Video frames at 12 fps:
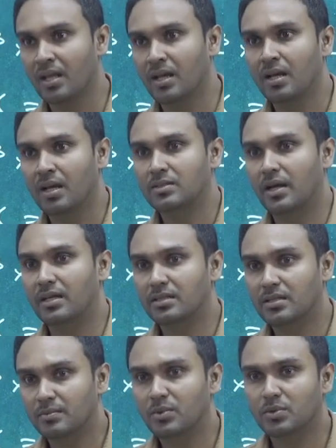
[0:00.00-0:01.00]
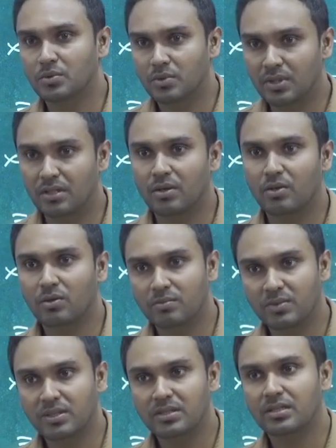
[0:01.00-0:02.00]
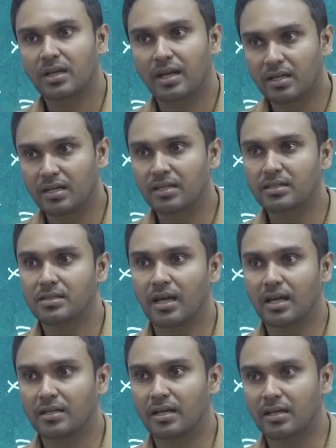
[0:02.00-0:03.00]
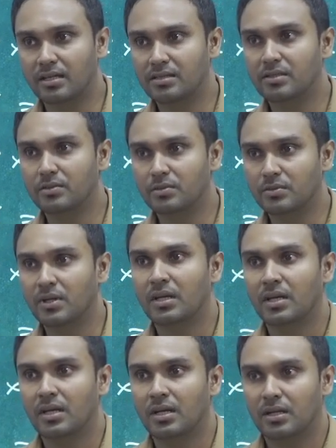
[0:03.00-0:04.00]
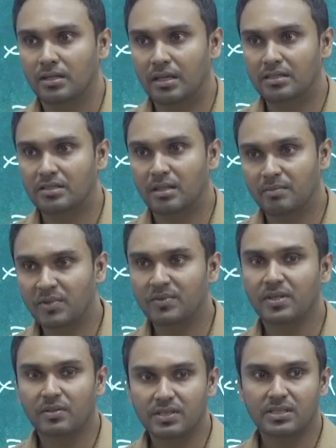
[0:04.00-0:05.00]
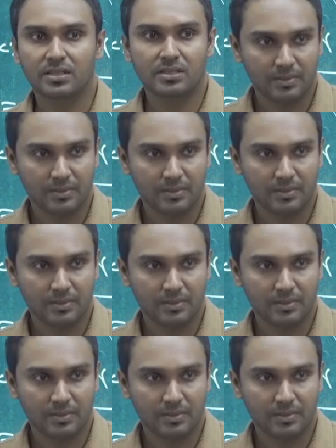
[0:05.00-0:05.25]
So hands up those who did the homeworks. At least you did some of the questions.